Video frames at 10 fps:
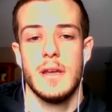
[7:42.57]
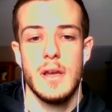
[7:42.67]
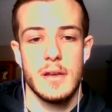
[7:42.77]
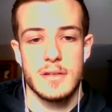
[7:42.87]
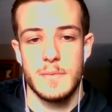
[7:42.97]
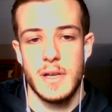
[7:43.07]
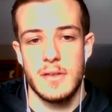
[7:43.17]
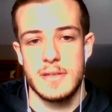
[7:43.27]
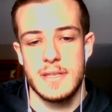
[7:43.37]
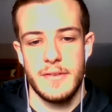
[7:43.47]
There's going to be other
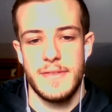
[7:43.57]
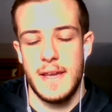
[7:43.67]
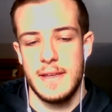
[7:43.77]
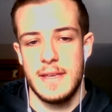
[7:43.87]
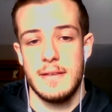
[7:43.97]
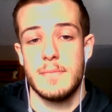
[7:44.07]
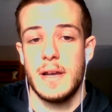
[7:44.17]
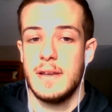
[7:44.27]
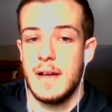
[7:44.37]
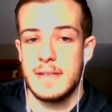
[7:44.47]
stuff that he
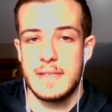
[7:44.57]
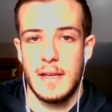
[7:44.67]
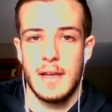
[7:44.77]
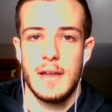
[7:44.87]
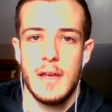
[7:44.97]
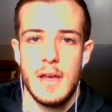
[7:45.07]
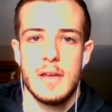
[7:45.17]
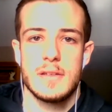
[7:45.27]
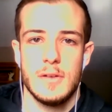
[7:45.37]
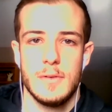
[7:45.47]
might not say.
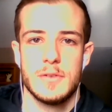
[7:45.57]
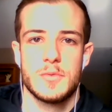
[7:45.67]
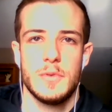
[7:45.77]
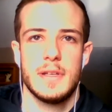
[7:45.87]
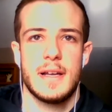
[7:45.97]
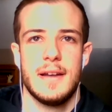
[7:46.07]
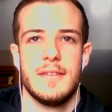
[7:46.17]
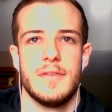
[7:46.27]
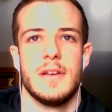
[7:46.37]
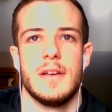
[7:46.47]
So it was really kind
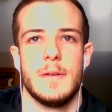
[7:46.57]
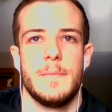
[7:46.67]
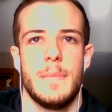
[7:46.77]
of